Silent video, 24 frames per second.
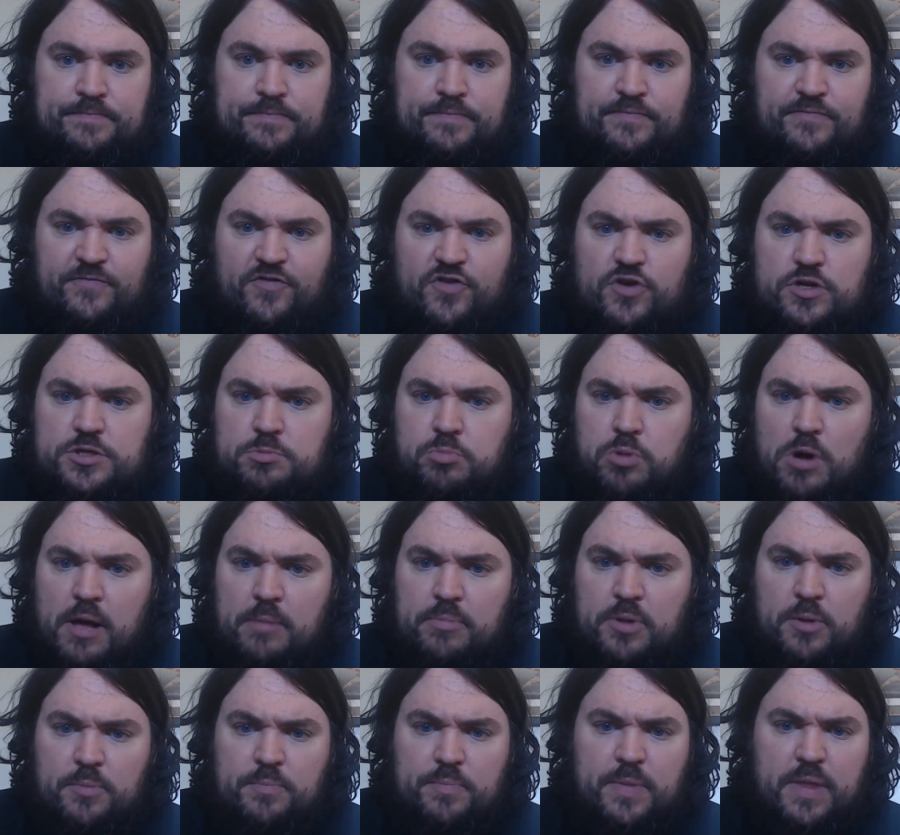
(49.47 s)
First
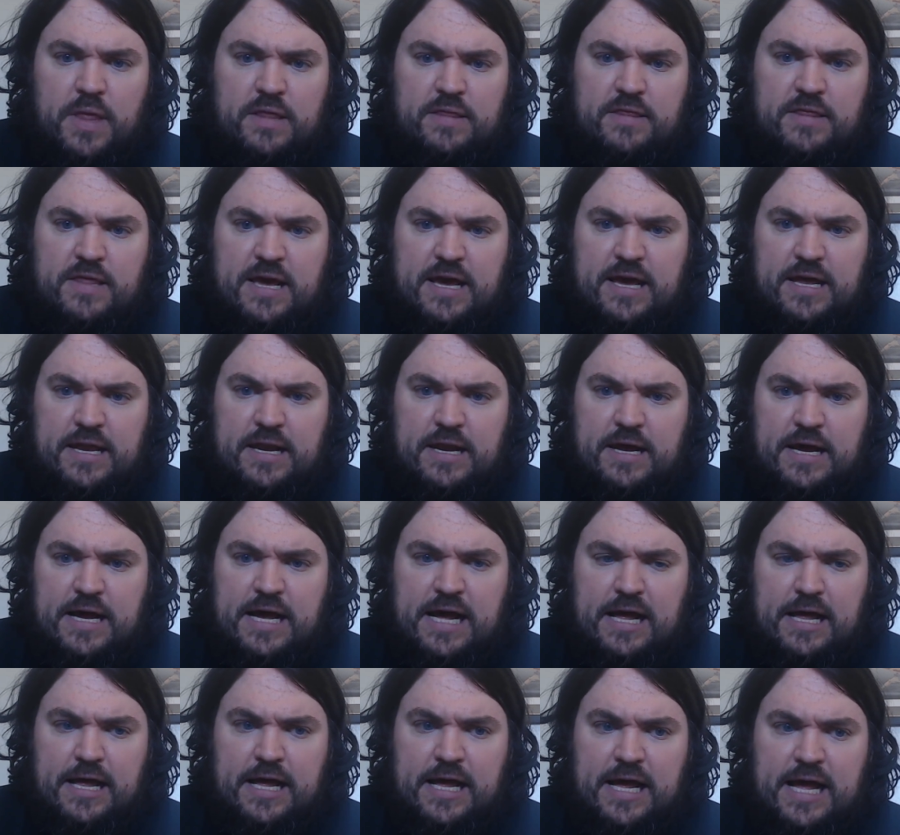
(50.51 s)
problem that
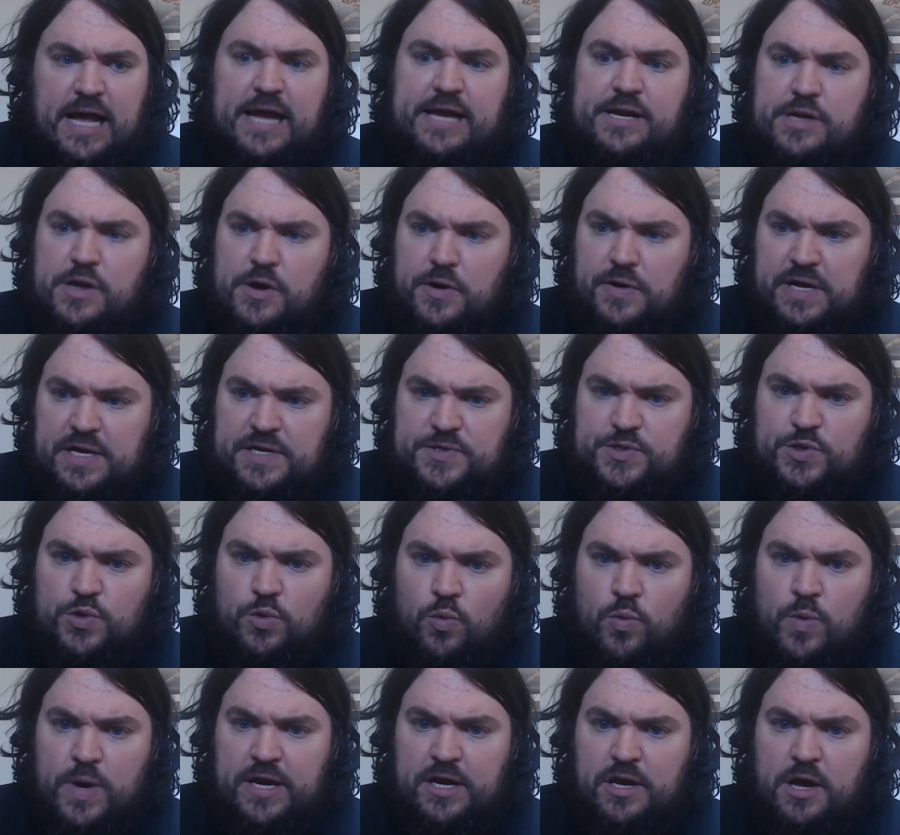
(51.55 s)
I noticed
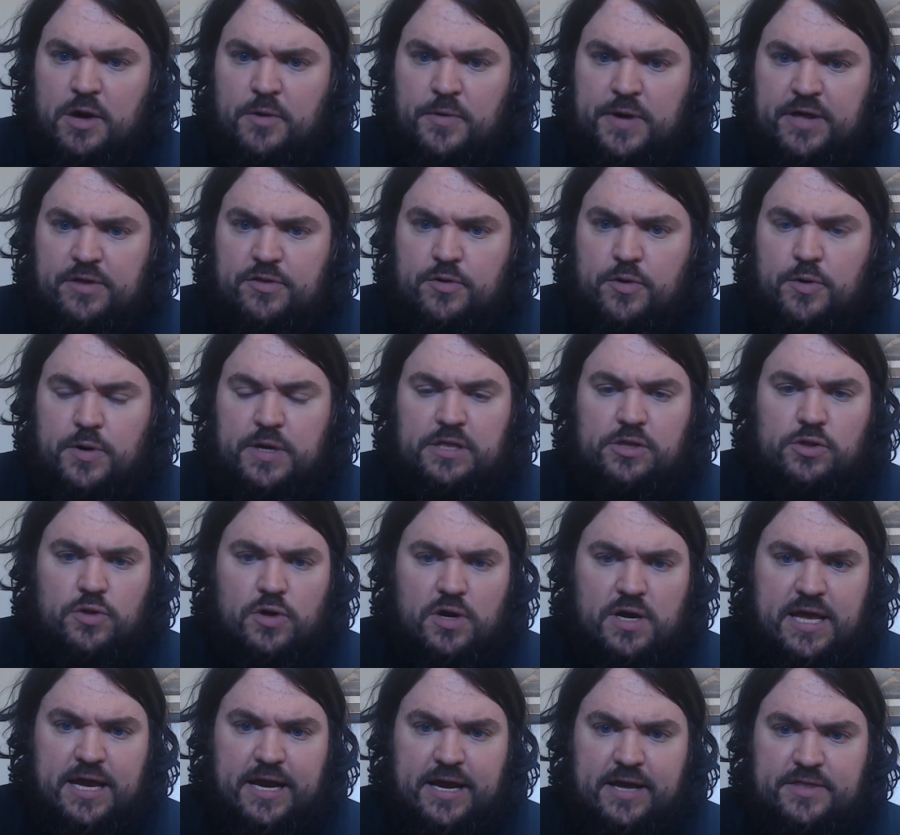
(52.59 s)
when going through and
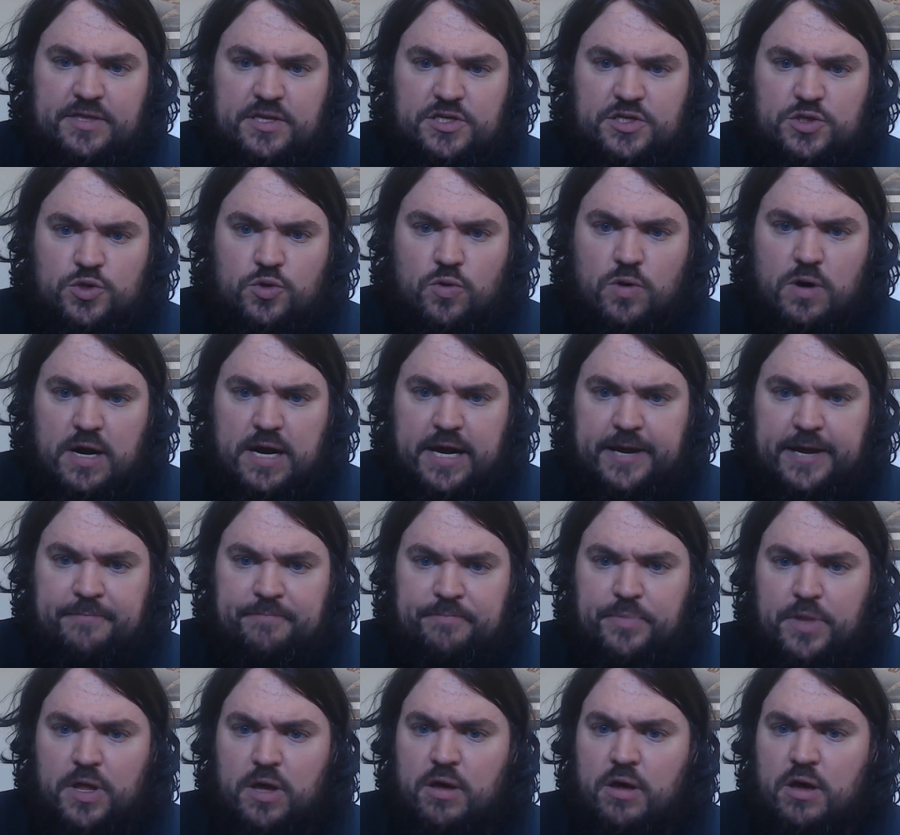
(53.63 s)
looking at the story
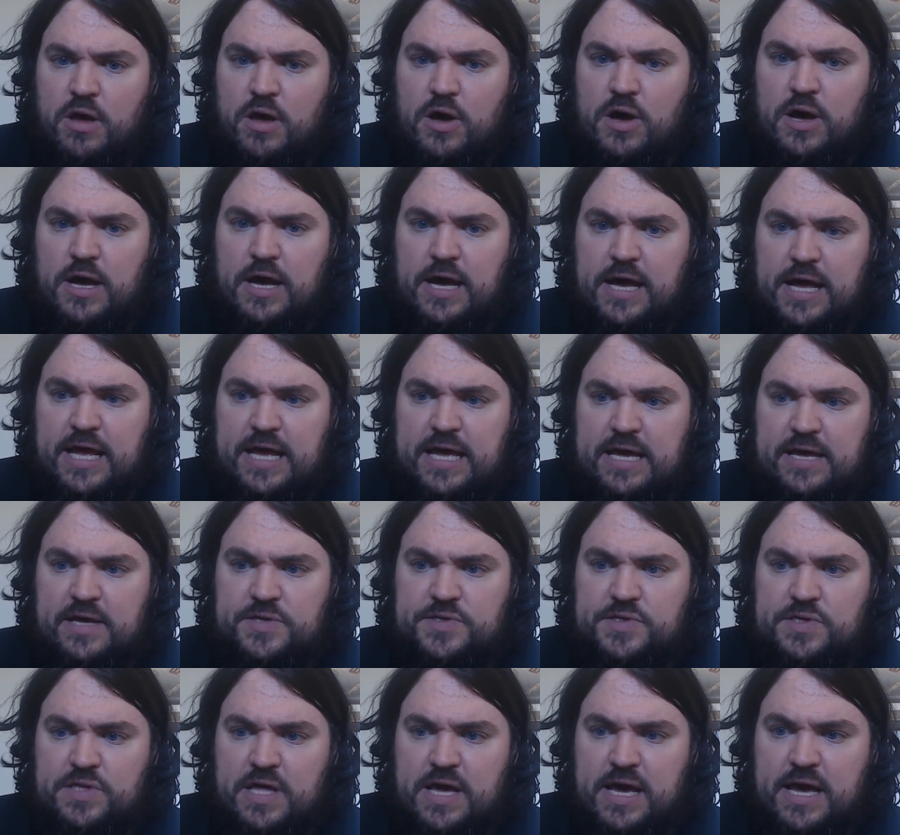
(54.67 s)

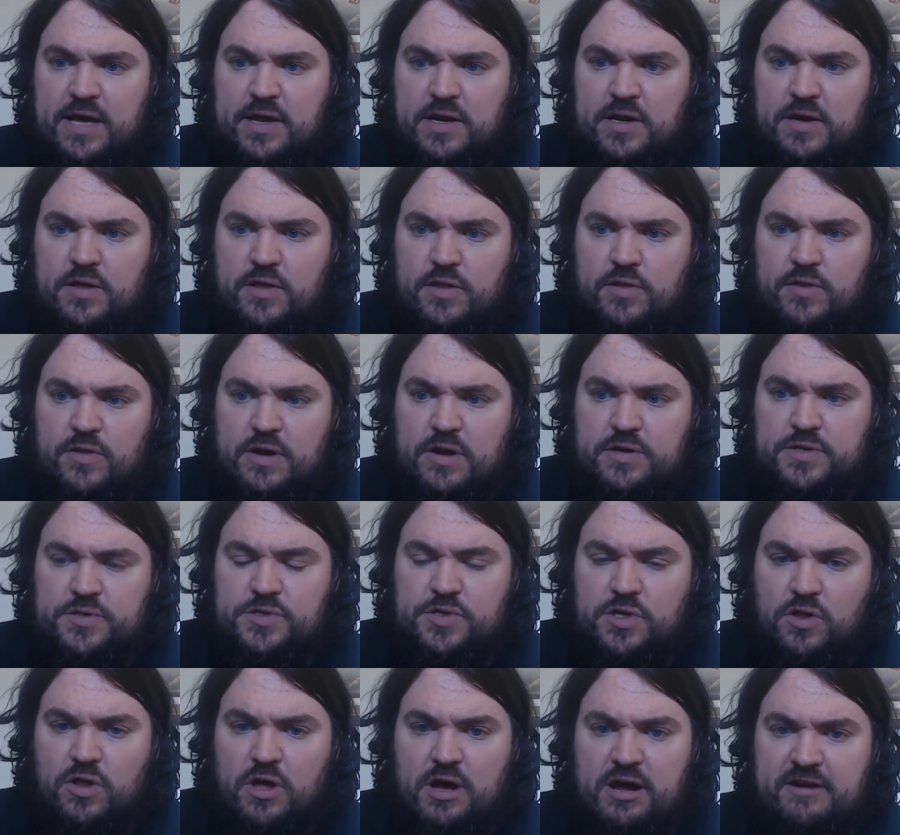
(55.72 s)
is that there's a
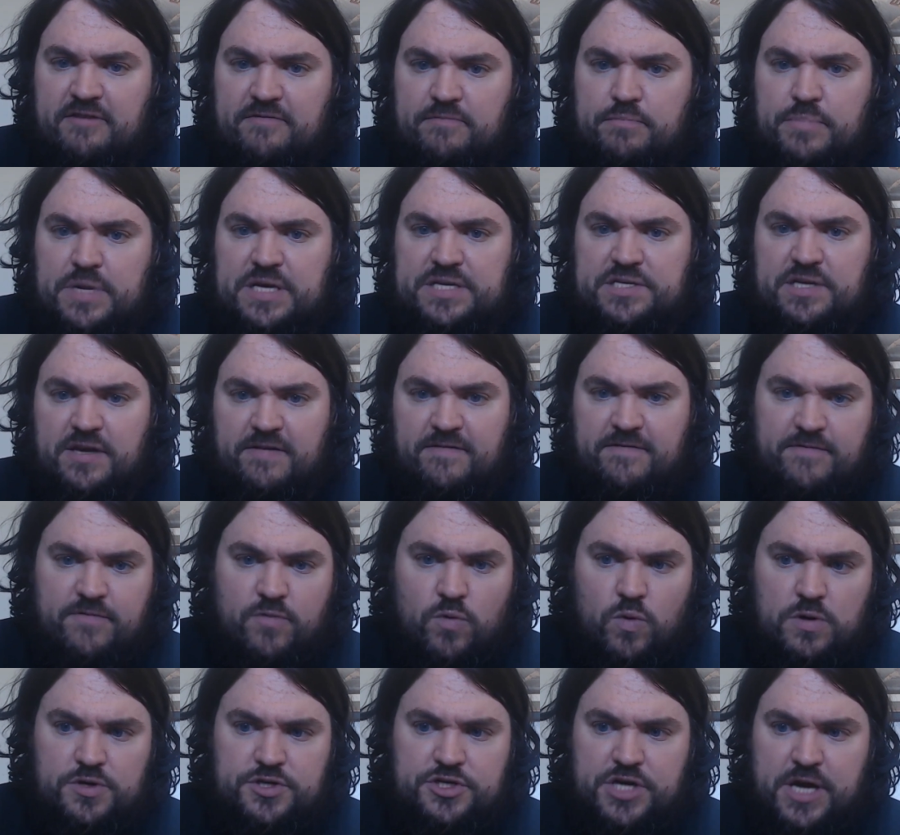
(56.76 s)
lot of missing
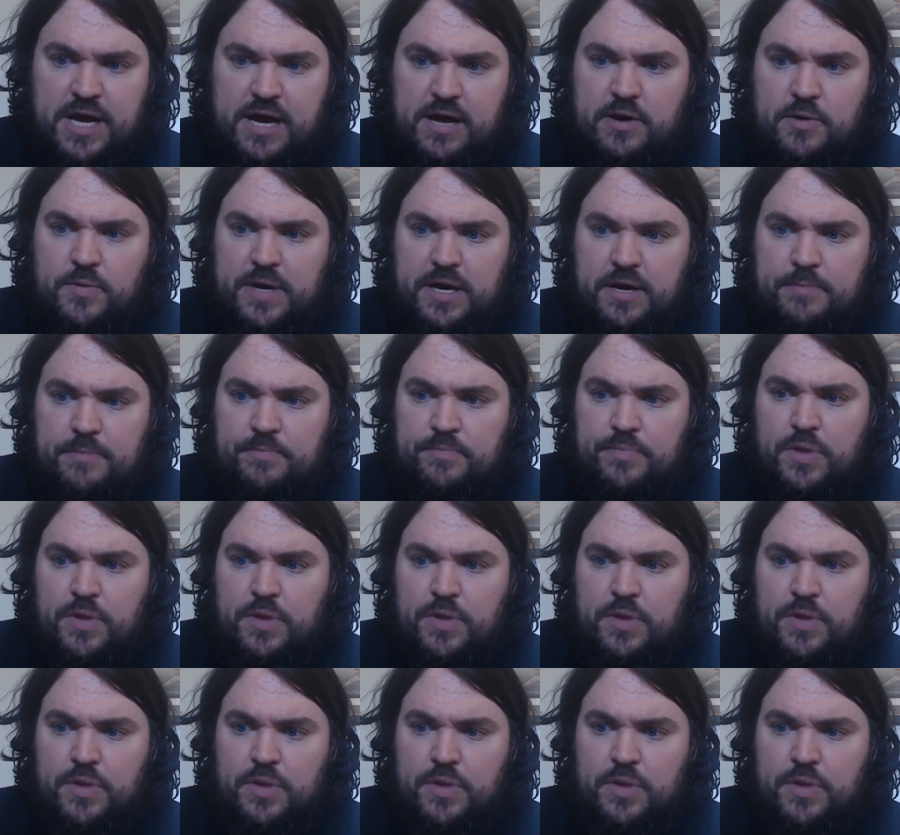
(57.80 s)
foreshadowing.